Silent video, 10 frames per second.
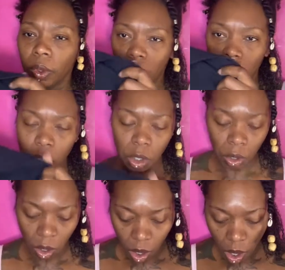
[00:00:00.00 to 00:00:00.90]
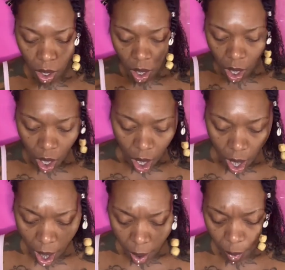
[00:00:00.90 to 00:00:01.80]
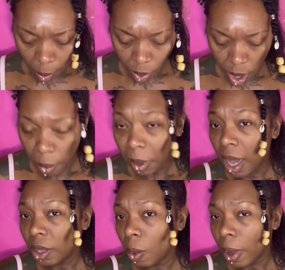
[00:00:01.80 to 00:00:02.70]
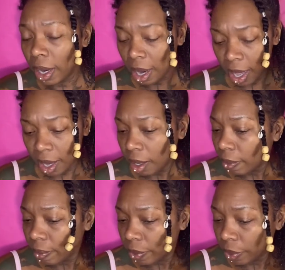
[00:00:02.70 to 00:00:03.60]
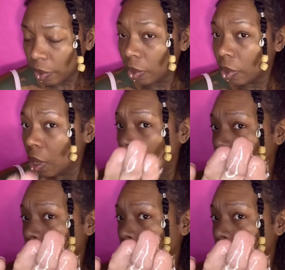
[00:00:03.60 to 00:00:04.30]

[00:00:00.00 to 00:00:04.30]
t-shirt. I'm going to apply the Wetline. So I'm